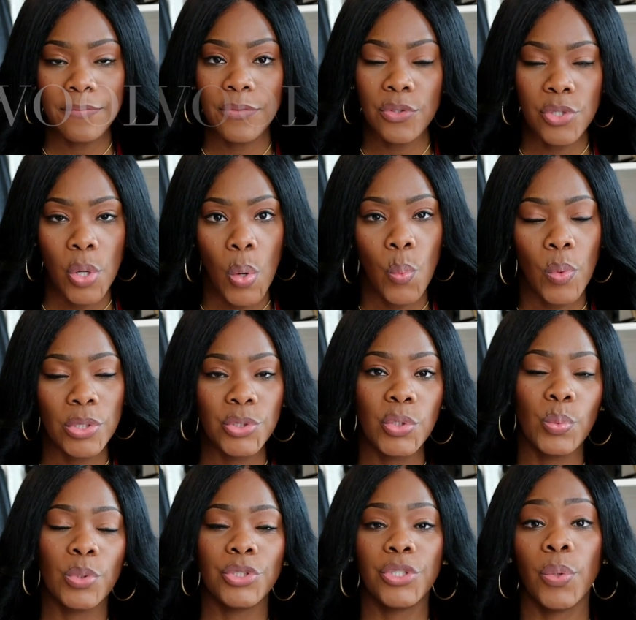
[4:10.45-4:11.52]
if you don't want
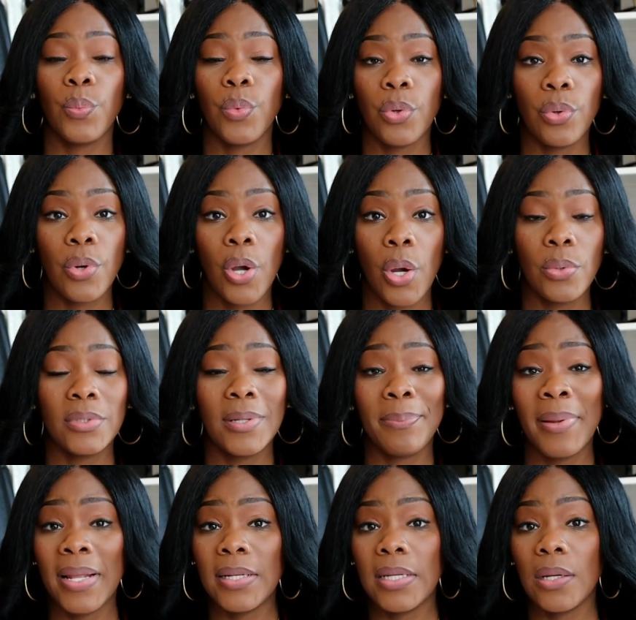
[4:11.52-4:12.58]
to with your wool coat,
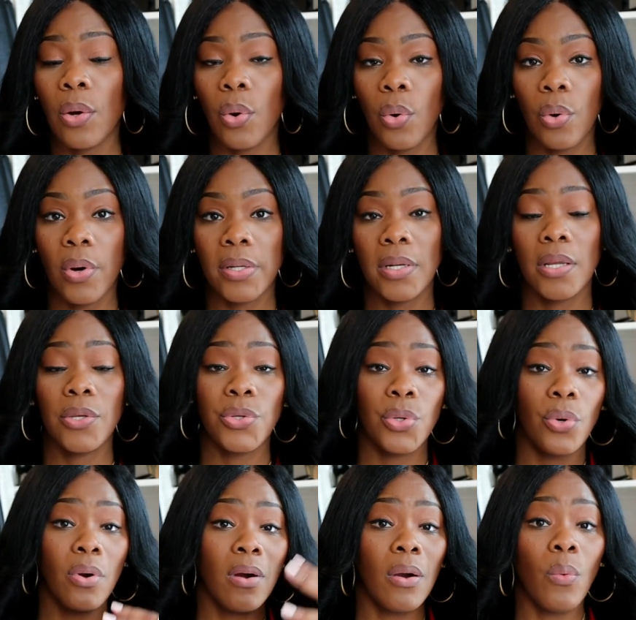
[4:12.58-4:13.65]
depending on
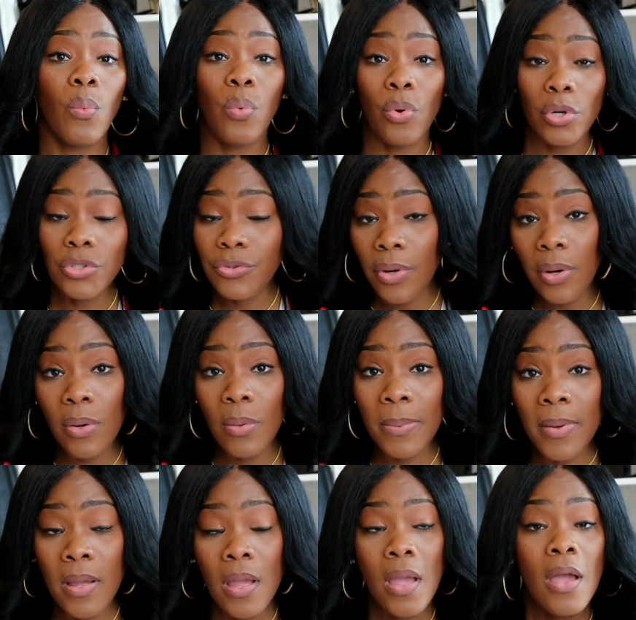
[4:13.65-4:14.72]
your
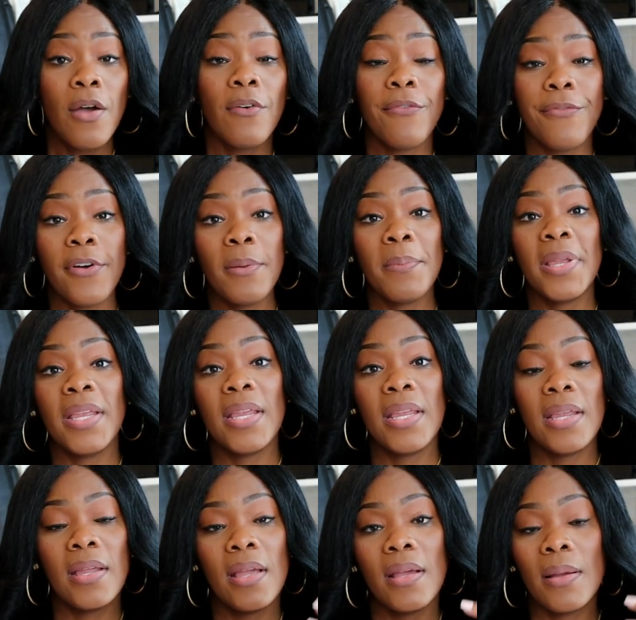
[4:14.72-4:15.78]
wardrobe. For
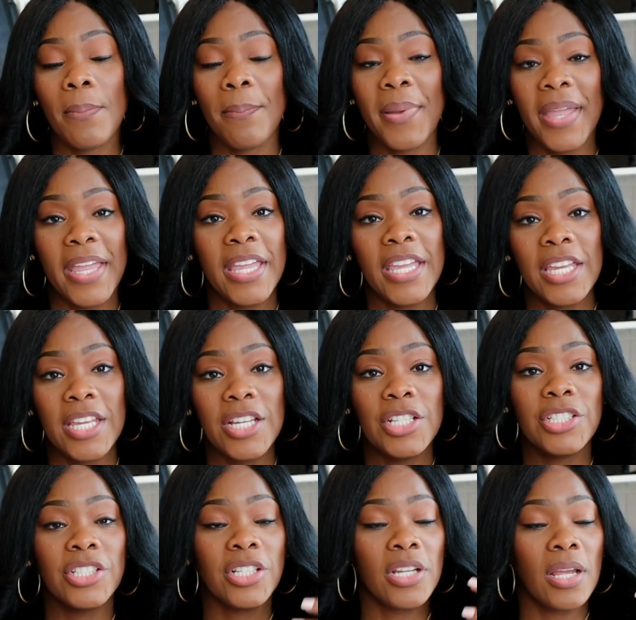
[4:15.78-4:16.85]
me,
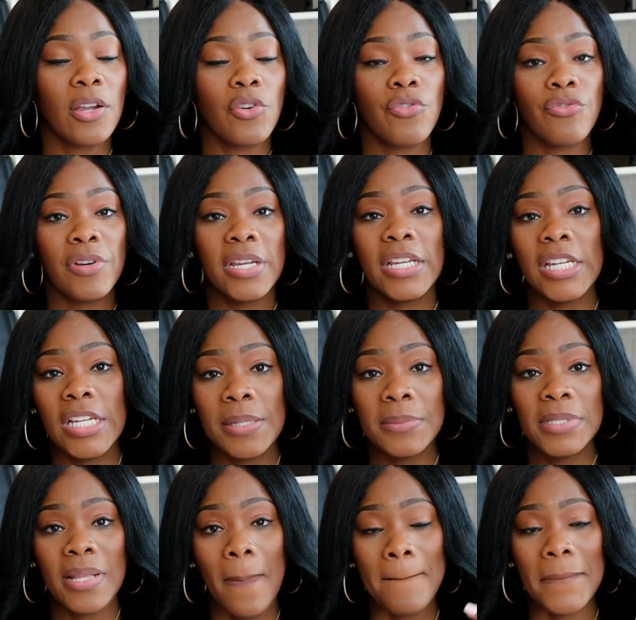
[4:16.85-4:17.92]
beige,
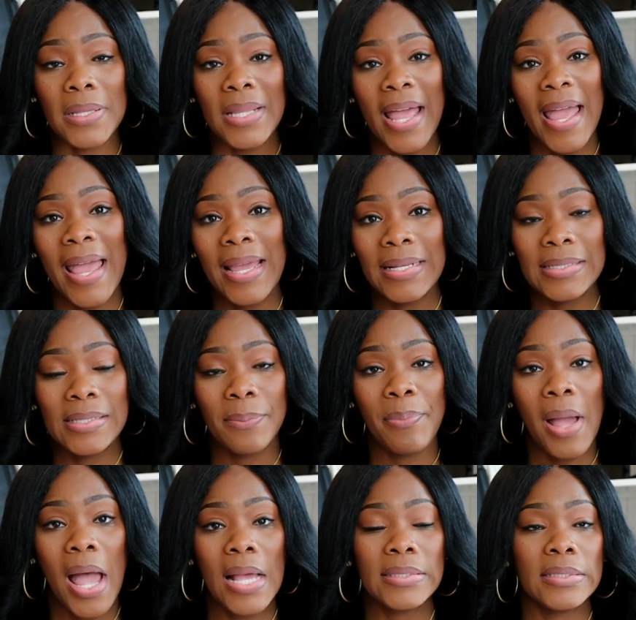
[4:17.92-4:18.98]
creams, blacks,
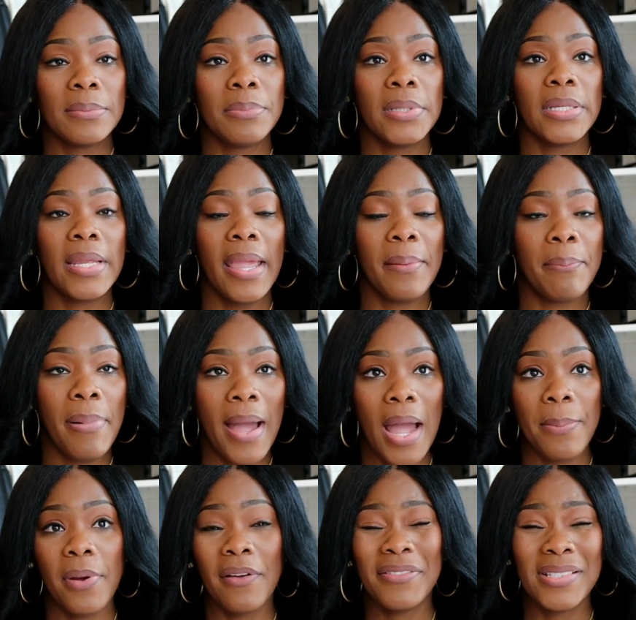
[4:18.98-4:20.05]
possibly a
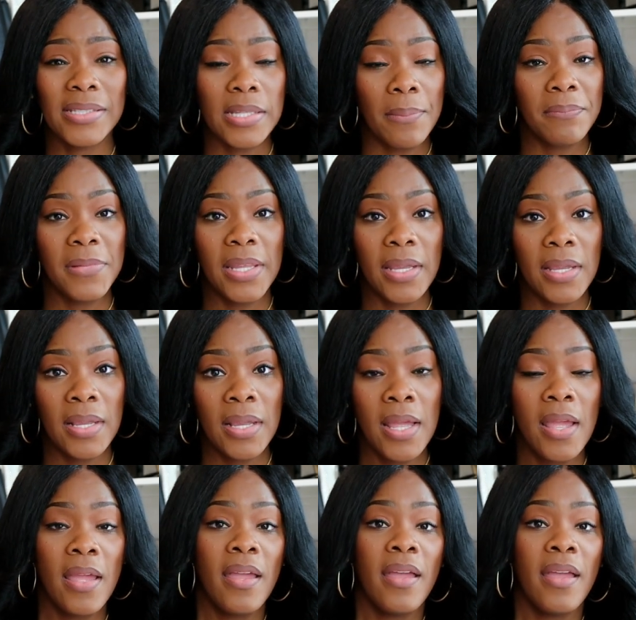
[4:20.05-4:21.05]
pop of something